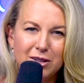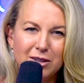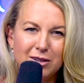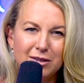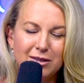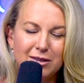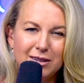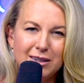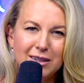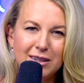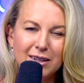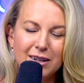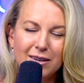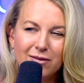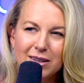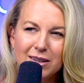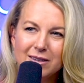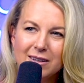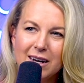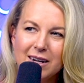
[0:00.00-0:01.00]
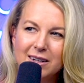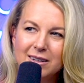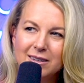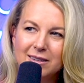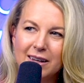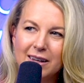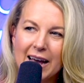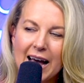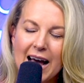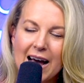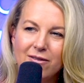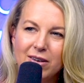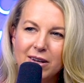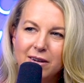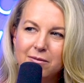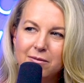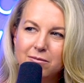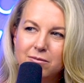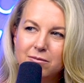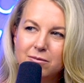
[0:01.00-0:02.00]
Do you see any of these ideas like
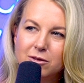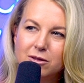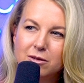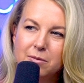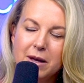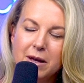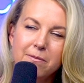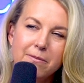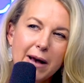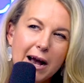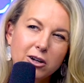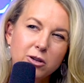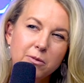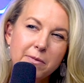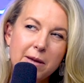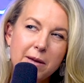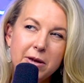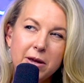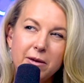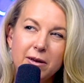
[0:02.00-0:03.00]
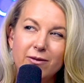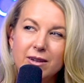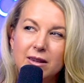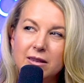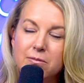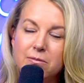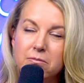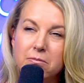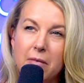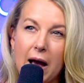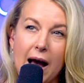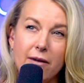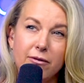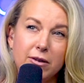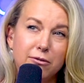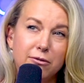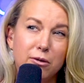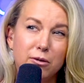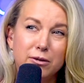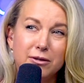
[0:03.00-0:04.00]
having some impact or maybe even
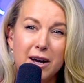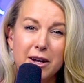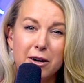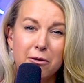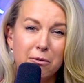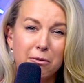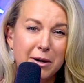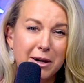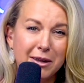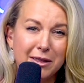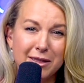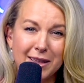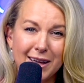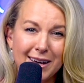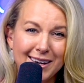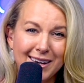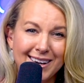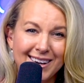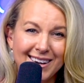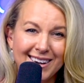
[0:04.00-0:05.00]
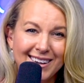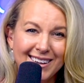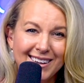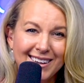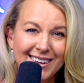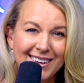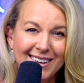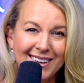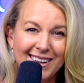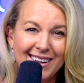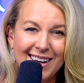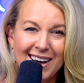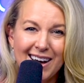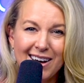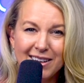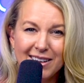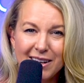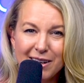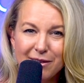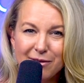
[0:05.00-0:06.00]
having folks kind of rethink
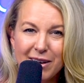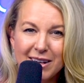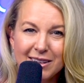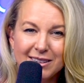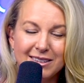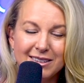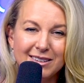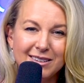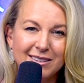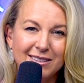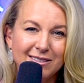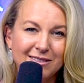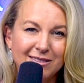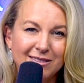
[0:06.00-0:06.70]
how they invest?